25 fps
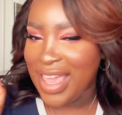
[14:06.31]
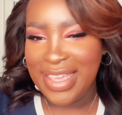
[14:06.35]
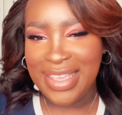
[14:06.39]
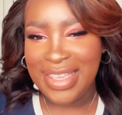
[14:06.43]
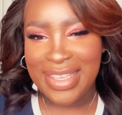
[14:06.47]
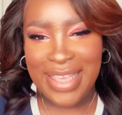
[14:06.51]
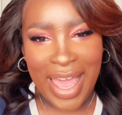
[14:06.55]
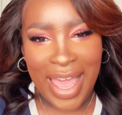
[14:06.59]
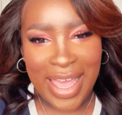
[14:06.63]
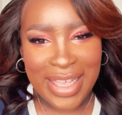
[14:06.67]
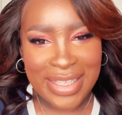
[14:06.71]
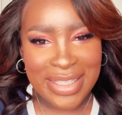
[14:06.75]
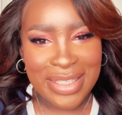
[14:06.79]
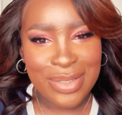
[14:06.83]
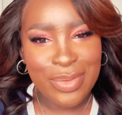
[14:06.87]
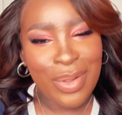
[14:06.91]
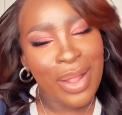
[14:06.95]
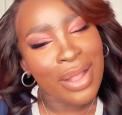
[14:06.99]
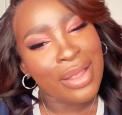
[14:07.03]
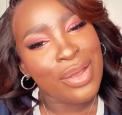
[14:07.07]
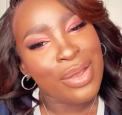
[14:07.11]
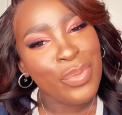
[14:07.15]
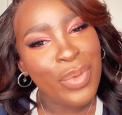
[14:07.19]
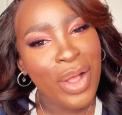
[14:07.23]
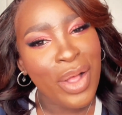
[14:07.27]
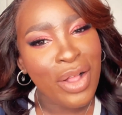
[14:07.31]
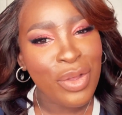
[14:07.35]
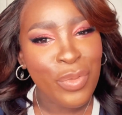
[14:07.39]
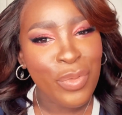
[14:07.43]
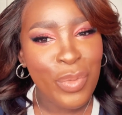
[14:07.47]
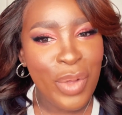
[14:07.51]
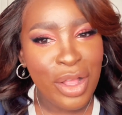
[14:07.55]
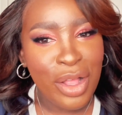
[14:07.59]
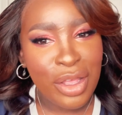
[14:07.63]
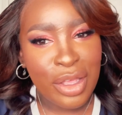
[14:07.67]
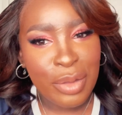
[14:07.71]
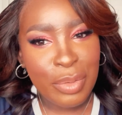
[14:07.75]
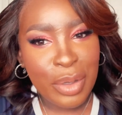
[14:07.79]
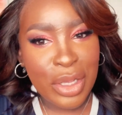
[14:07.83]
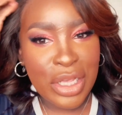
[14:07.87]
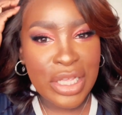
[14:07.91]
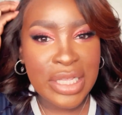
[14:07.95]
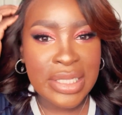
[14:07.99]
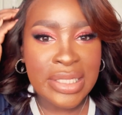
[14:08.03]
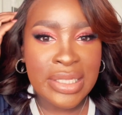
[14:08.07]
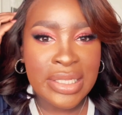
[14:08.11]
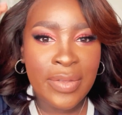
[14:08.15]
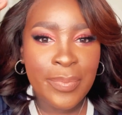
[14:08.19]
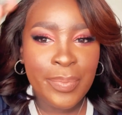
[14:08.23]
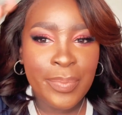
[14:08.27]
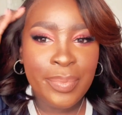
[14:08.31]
Yes, welcome, welcome, welcome. Because